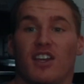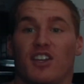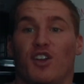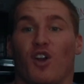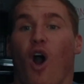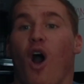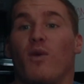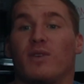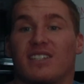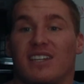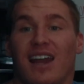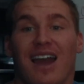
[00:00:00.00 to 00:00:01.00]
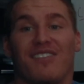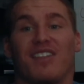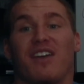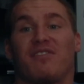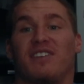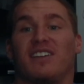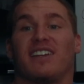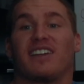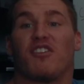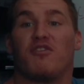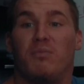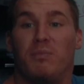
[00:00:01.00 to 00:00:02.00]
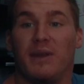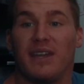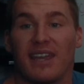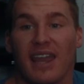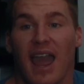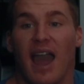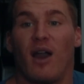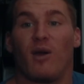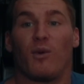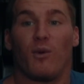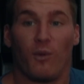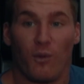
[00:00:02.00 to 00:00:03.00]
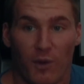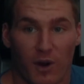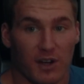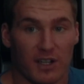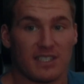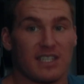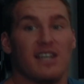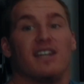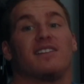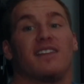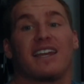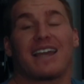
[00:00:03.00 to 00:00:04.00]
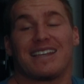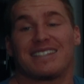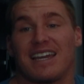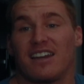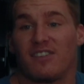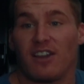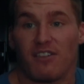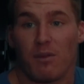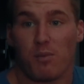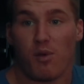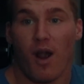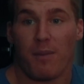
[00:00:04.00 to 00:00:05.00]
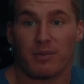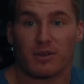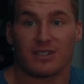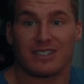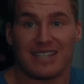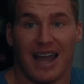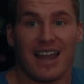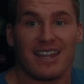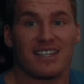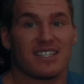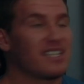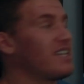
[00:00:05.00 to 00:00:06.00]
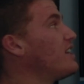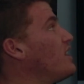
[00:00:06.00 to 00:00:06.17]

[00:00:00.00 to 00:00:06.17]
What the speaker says: You're always going to have that feeling of being outworked. Like I said, if you have a proper diet,